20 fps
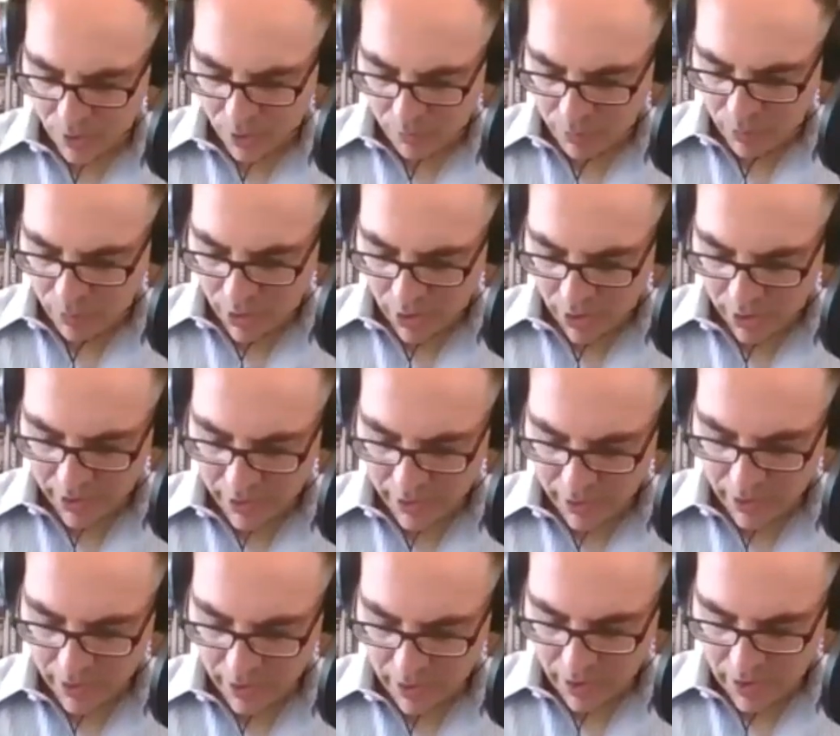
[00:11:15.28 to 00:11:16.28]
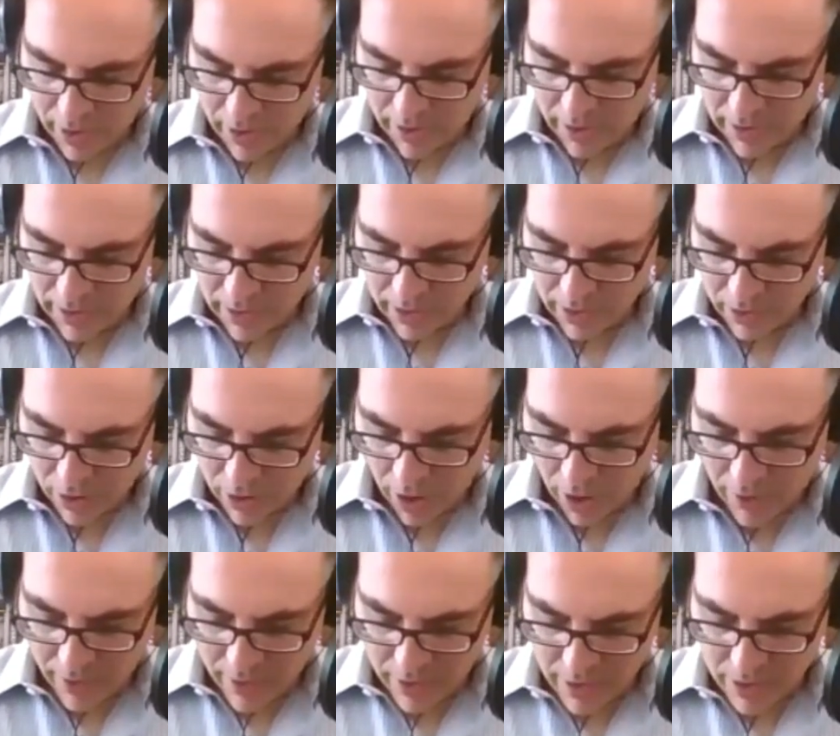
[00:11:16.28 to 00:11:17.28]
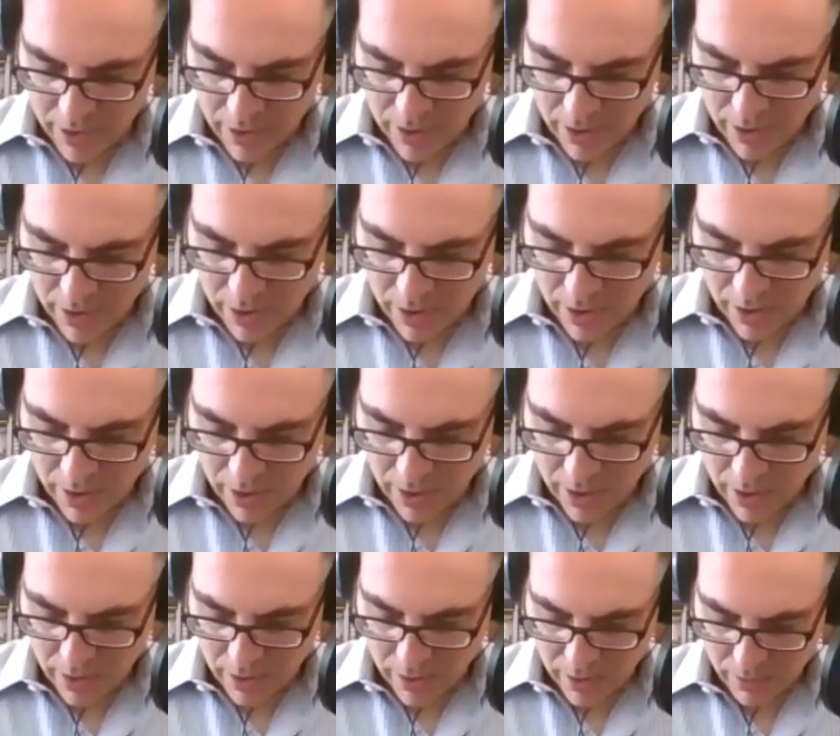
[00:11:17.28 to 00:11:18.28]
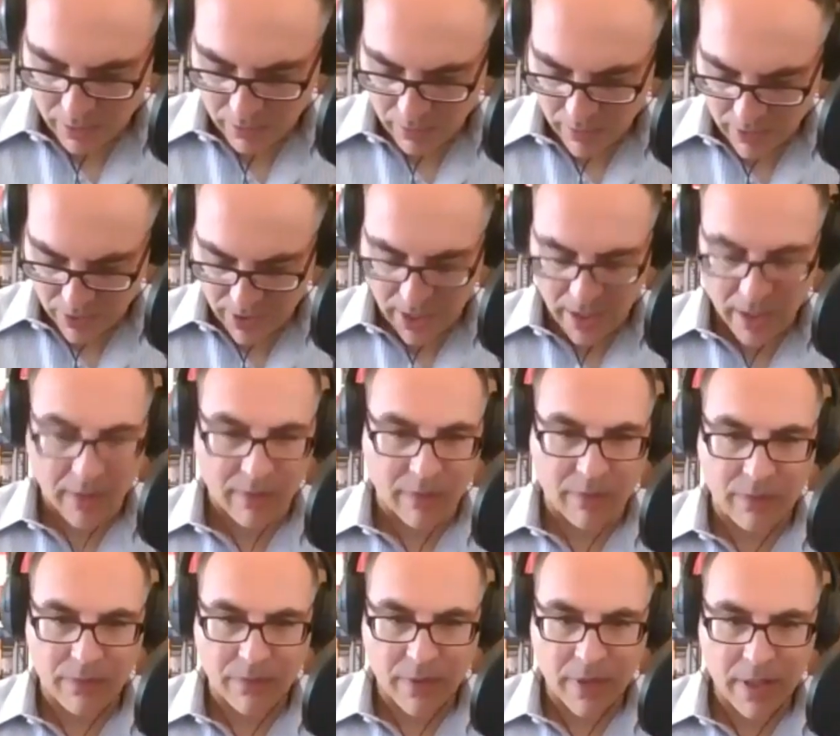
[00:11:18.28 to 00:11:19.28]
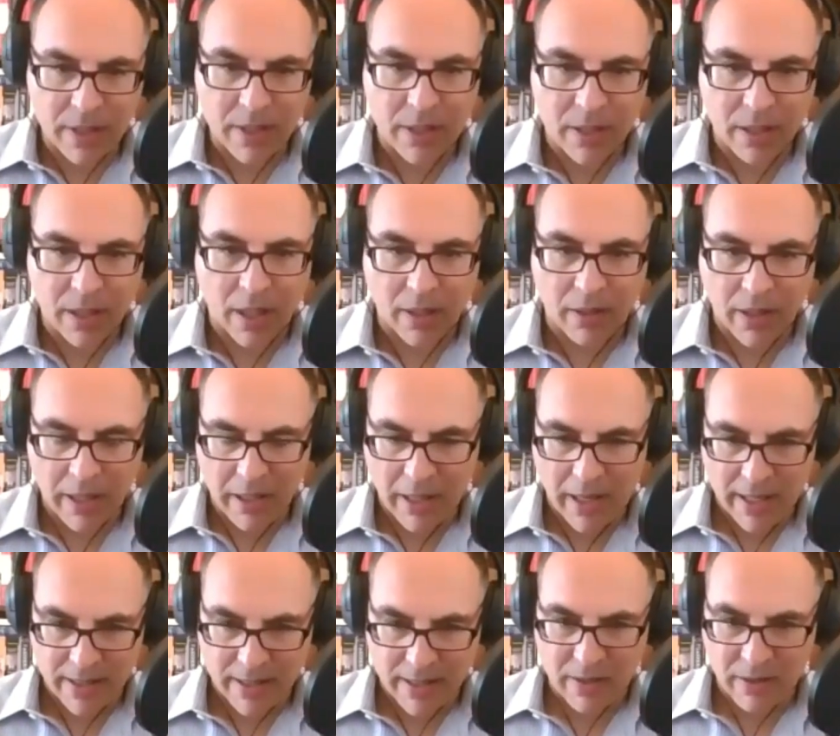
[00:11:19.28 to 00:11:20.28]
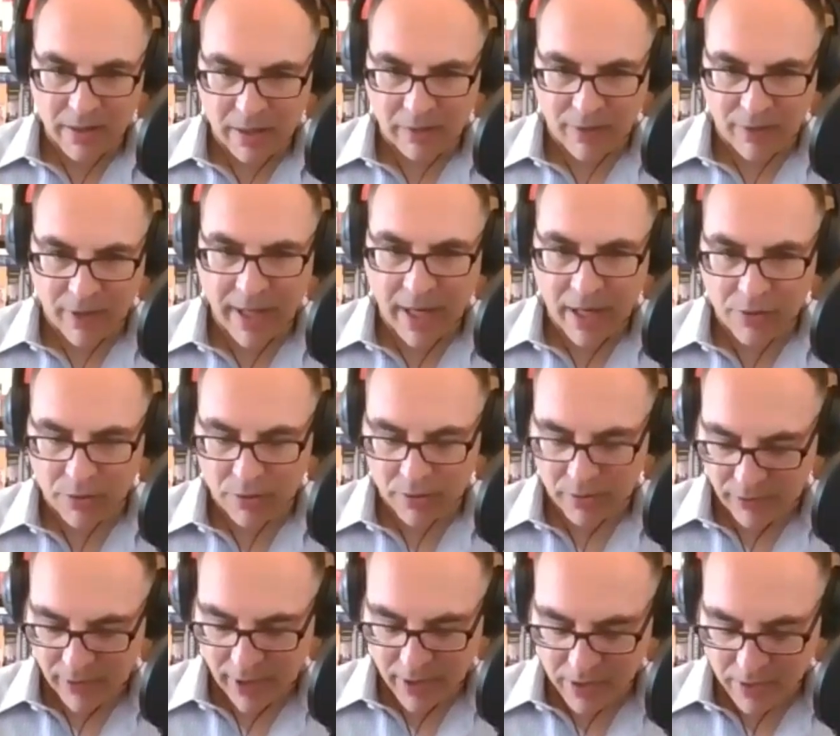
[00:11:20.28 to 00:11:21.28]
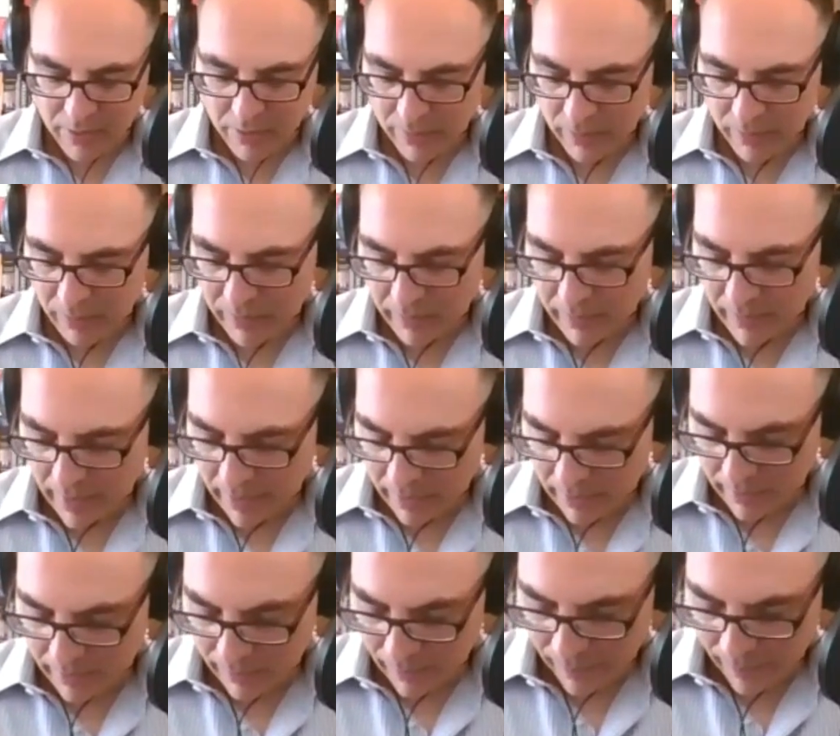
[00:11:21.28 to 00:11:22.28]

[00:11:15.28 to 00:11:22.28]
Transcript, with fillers: to your book, in current state of India, as in their financial affairs, uh,